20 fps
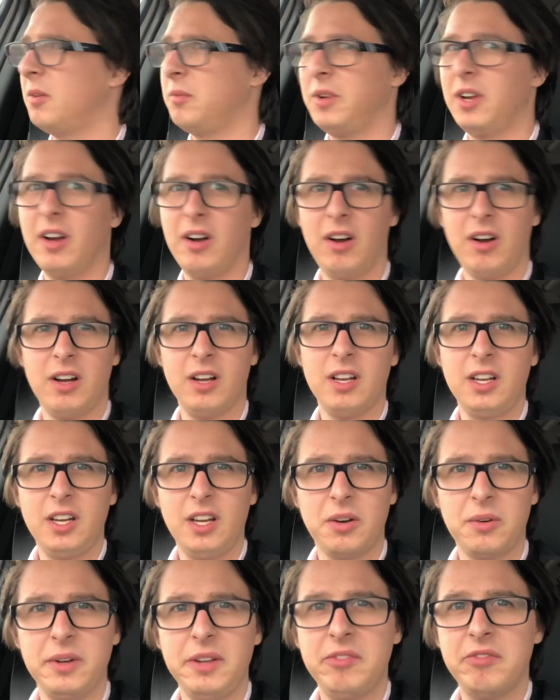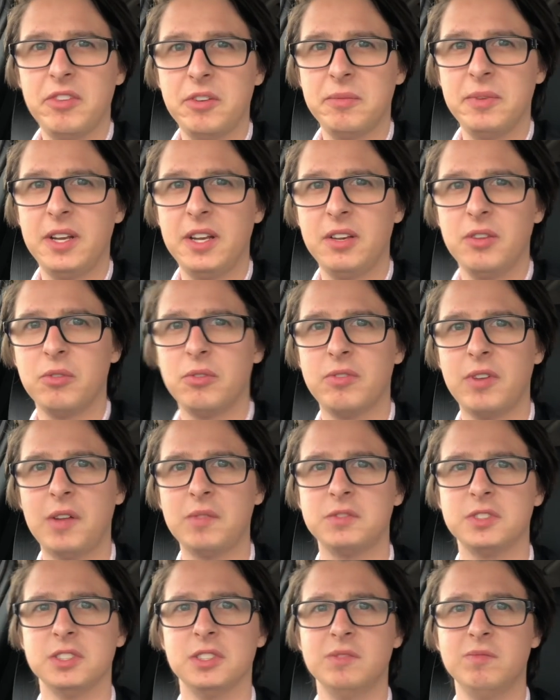We are currently filming in
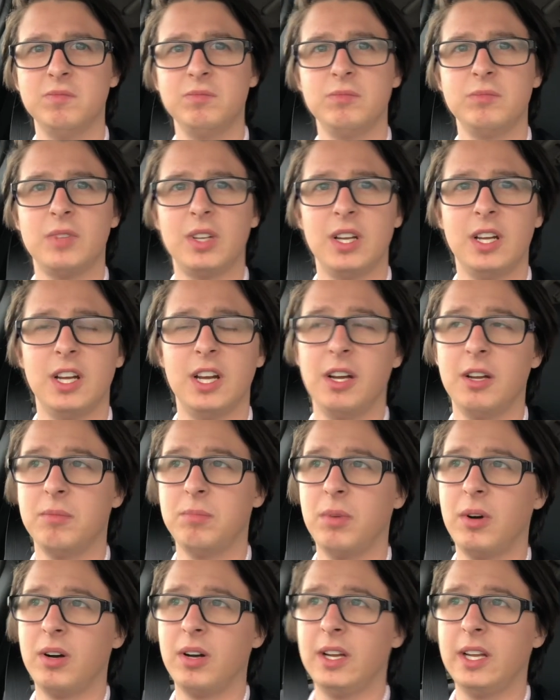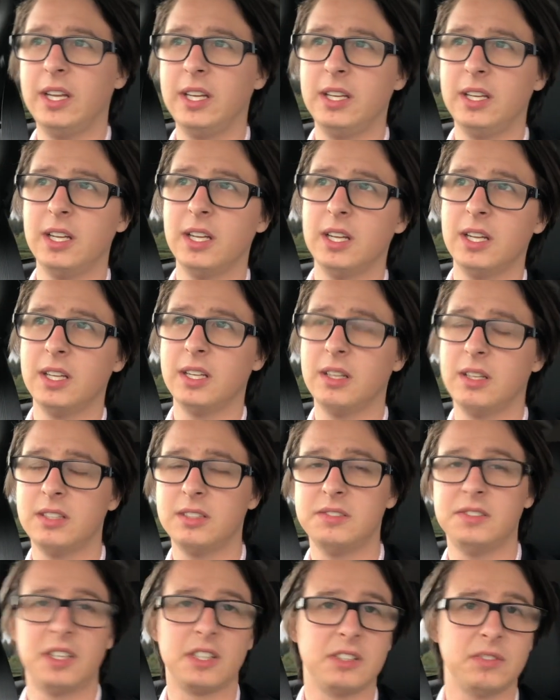Northampton by
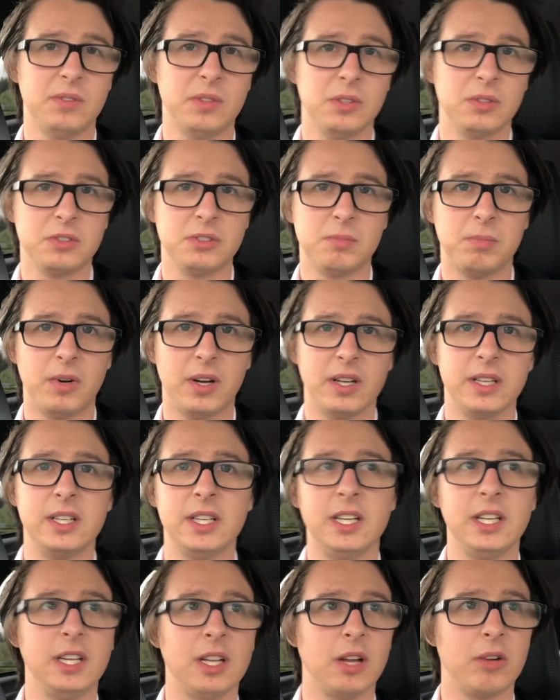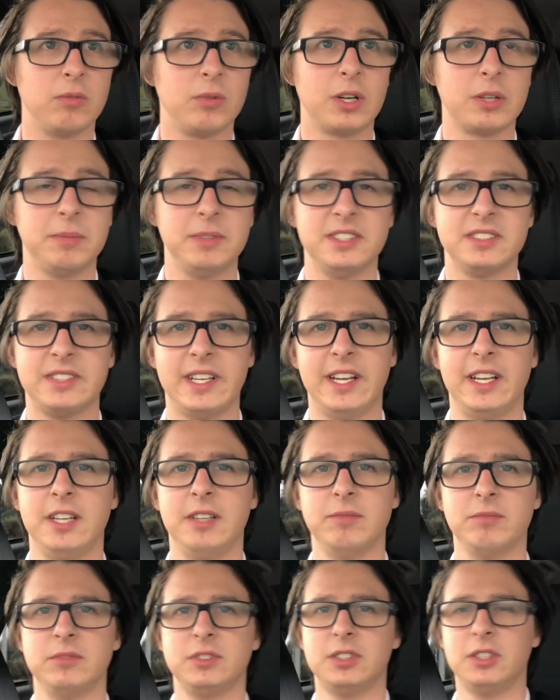Sixfields, by the rugby
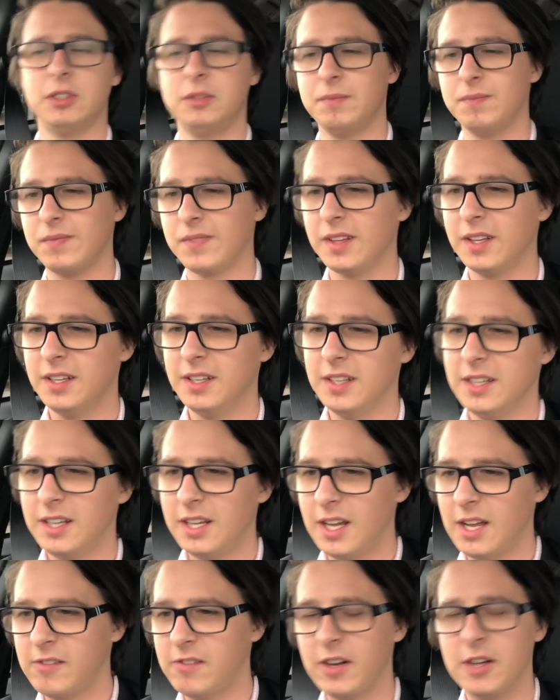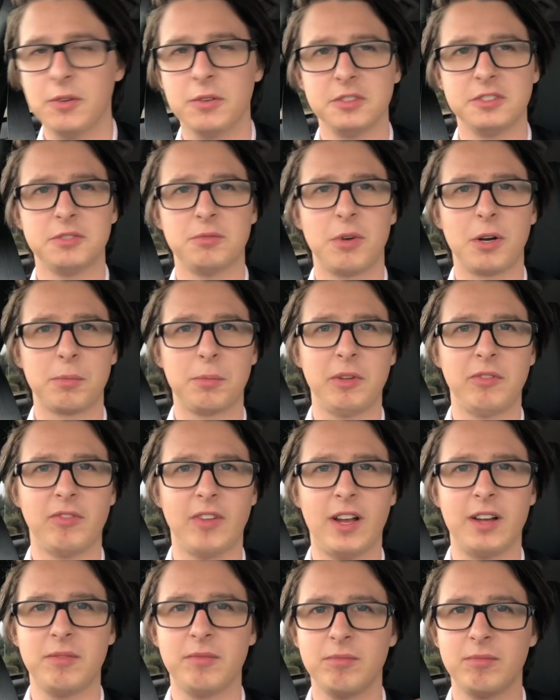stadium, so if anyone's a rugby
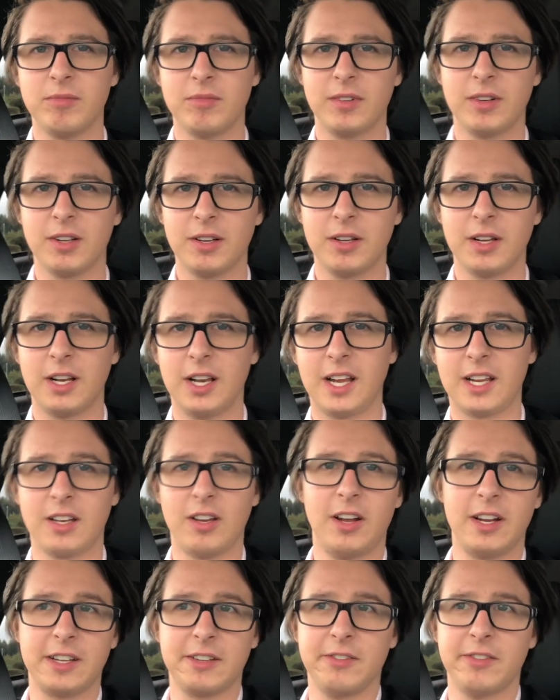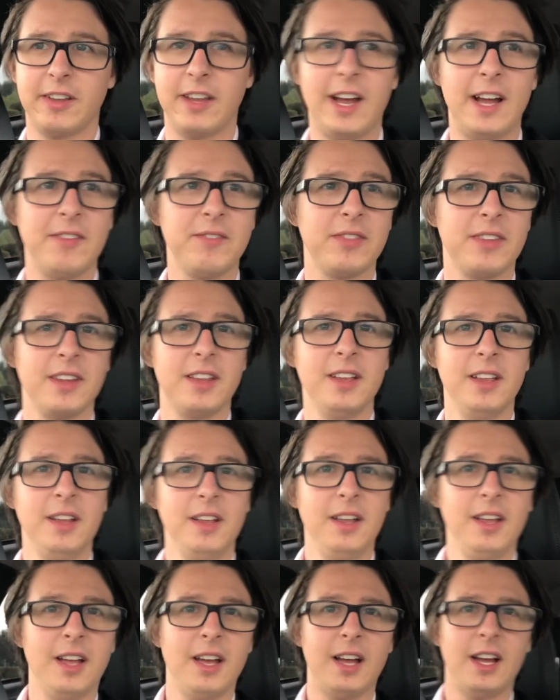fan, click like for that.
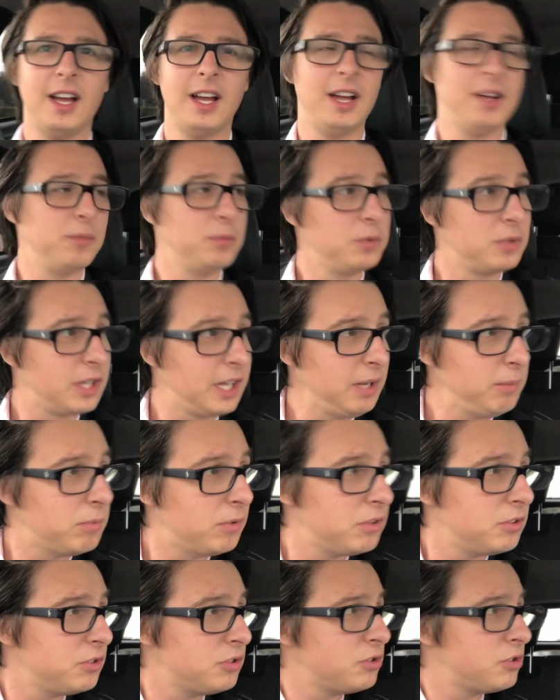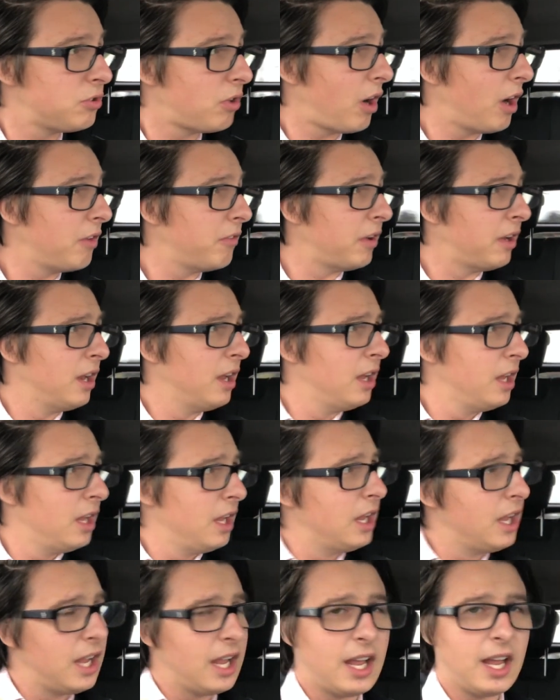We'll keep on driving.
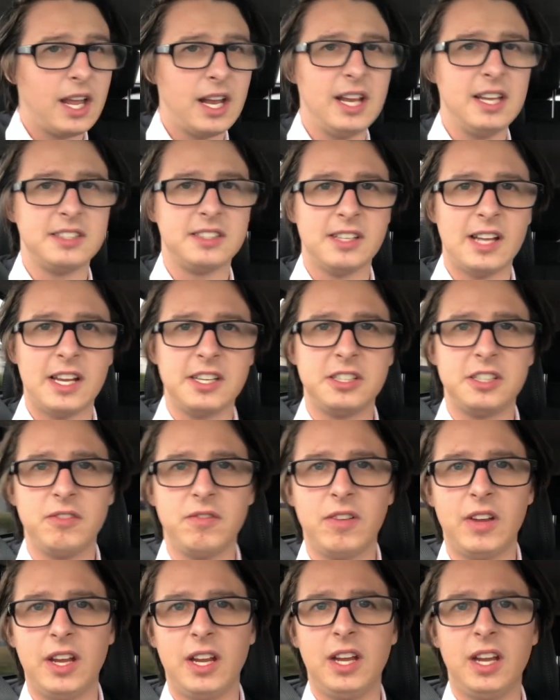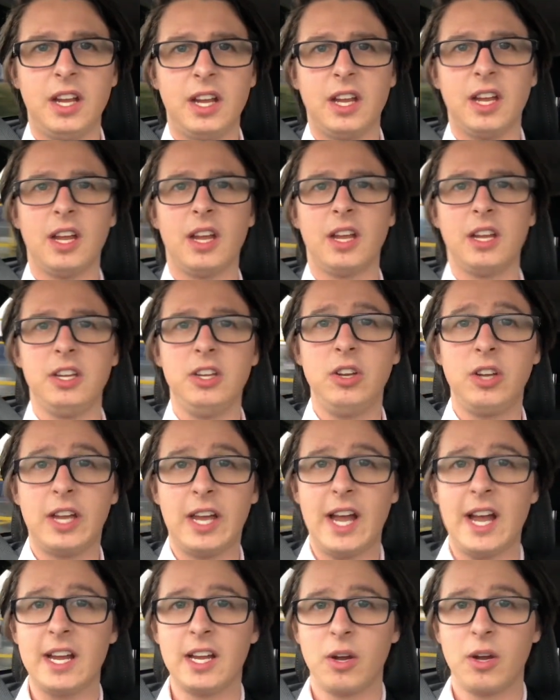It is an SUV, you
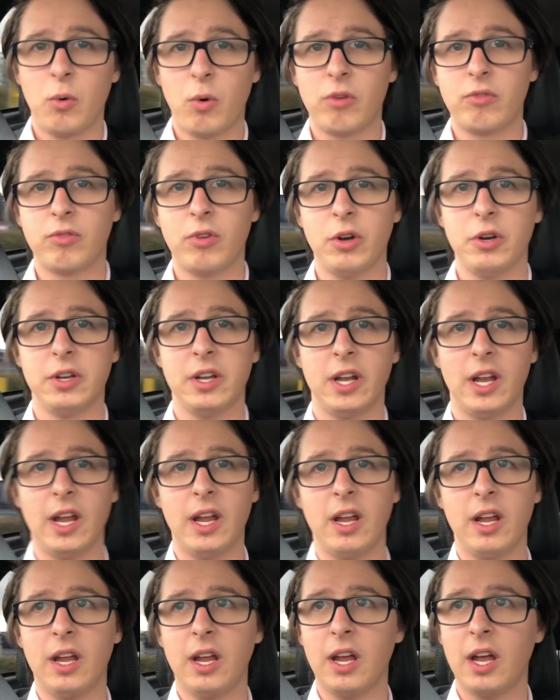can go off-road in it,